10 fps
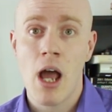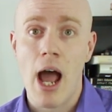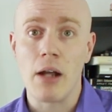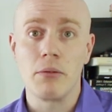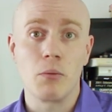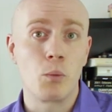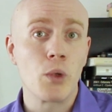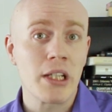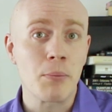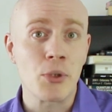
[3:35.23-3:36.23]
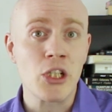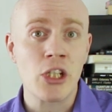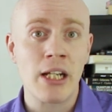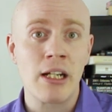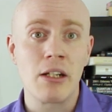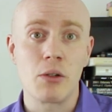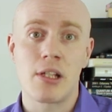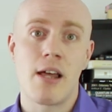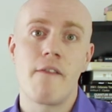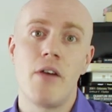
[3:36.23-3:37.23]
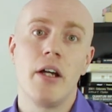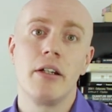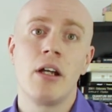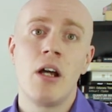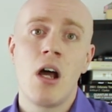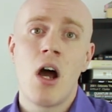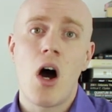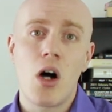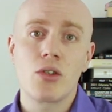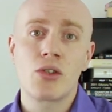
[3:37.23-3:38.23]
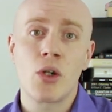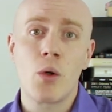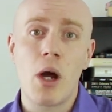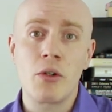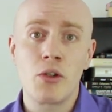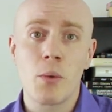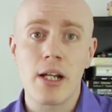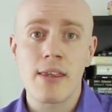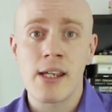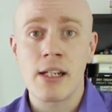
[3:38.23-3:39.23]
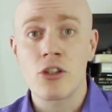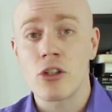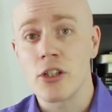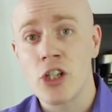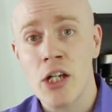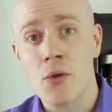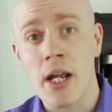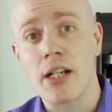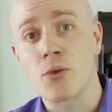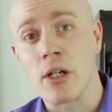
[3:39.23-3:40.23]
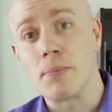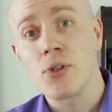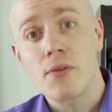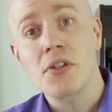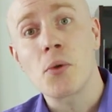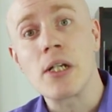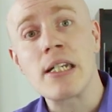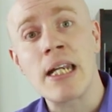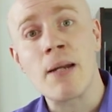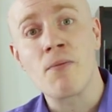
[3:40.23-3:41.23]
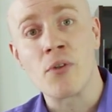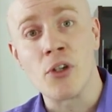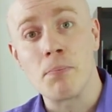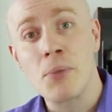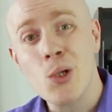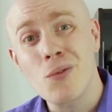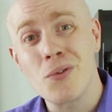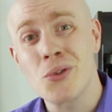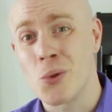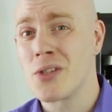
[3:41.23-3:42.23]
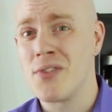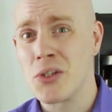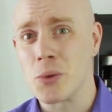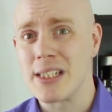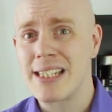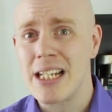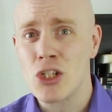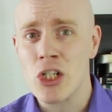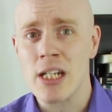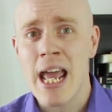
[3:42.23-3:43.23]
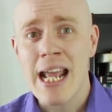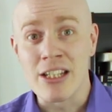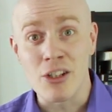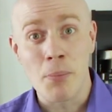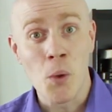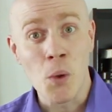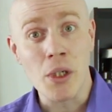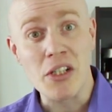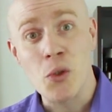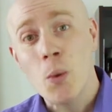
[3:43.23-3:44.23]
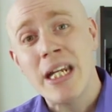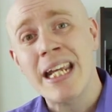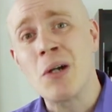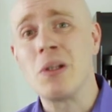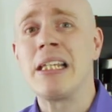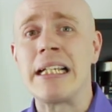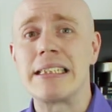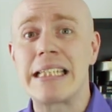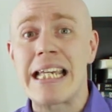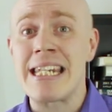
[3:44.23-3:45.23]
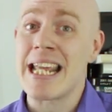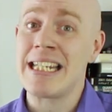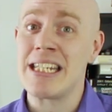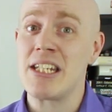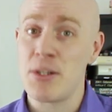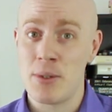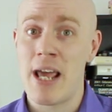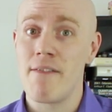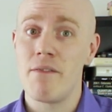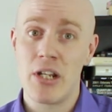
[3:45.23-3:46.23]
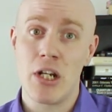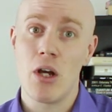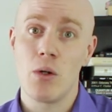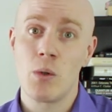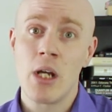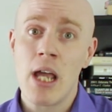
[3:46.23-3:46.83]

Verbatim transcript: I really appreciate it and it was a lot of fun. Also, I do want to thank the Chandra X-ray Observatory team for their beautiful source visualization and support in tweeting out links connected to that video.